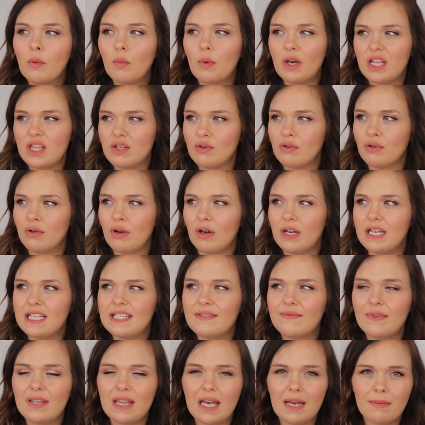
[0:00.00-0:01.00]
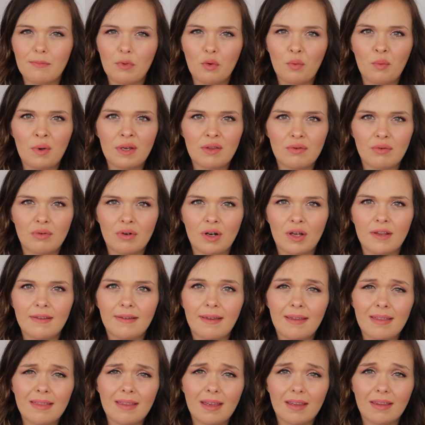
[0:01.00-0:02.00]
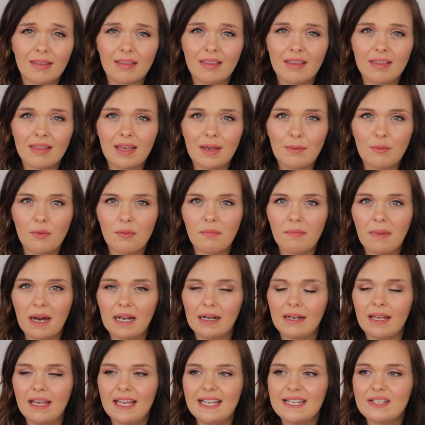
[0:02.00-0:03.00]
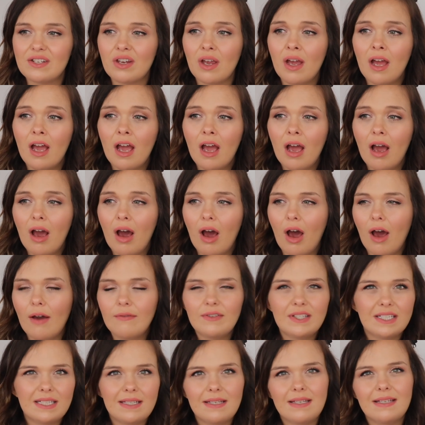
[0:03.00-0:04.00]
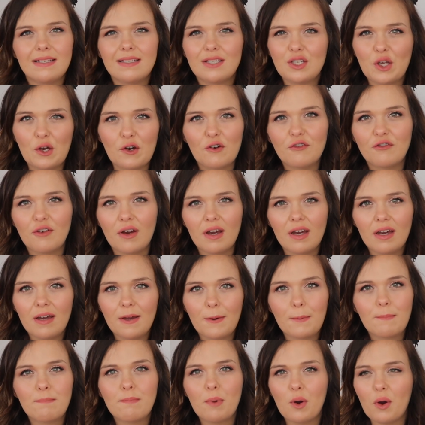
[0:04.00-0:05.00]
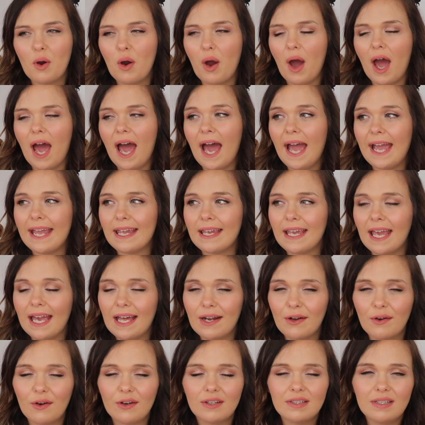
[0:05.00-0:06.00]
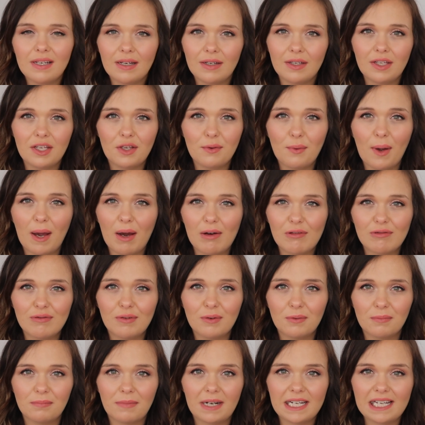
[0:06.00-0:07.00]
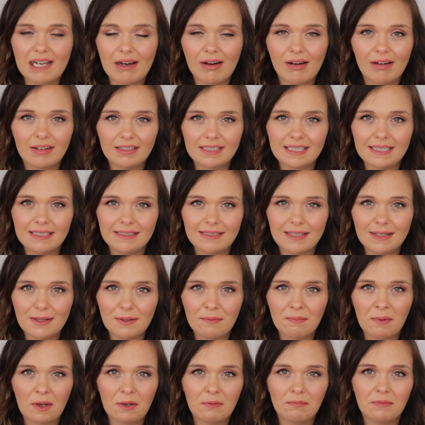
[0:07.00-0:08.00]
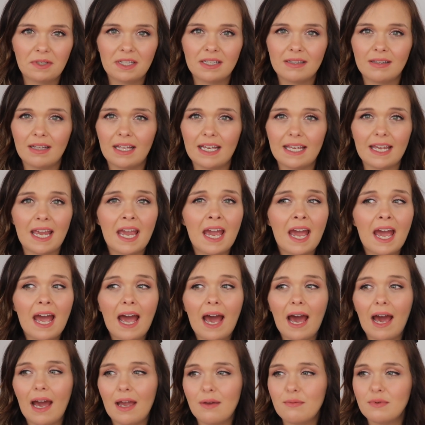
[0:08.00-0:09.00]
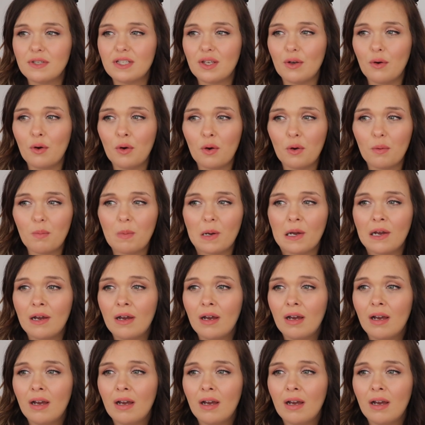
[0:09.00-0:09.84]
whether or not it's for them or whether or not they think that they will manage, obviously it's tougher, but I cannot tell you how full my heart is at the moment. Like, I was up